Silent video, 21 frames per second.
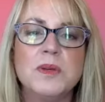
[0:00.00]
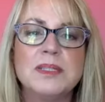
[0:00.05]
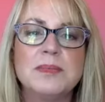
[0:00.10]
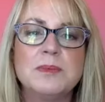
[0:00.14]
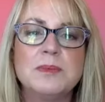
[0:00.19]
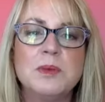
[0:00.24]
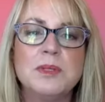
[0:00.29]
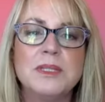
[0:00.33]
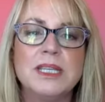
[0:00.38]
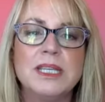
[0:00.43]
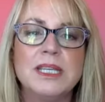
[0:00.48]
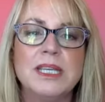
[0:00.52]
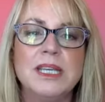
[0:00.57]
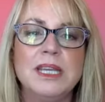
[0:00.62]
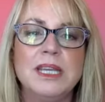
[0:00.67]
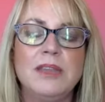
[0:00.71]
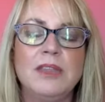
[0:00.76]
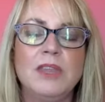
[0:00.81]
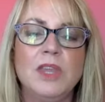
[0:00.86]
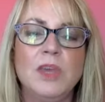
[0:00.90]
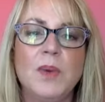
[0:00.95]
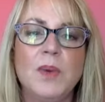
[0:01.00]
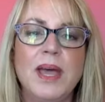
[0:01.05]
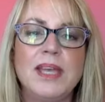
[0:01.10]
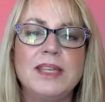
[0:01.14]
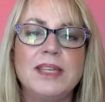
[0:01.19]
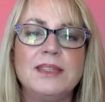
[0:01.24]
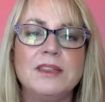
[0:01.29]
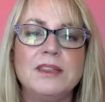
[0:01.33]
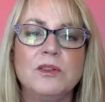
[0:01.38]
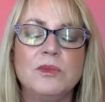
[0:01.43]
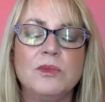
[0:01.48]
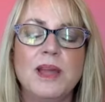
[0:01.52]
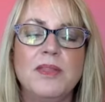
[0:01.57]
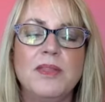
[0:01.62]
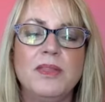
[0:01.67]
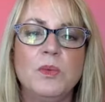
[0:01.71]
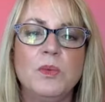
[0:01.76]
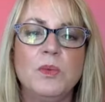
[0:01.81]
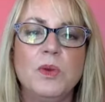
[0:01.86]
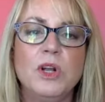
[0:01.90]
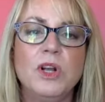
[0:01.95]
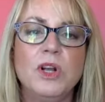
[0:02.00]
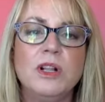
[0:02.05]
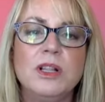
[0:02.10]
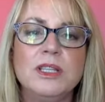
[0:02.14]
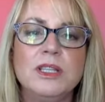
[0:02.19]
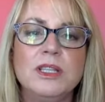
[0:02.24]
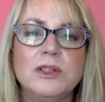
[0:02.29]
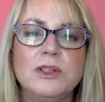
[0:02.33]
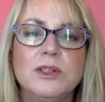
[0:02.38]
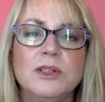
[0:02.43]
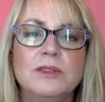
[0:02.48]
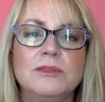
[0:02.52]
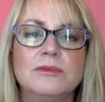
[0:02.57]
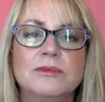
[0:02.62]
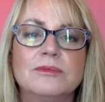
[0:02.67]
mostly in the US or around the world, or?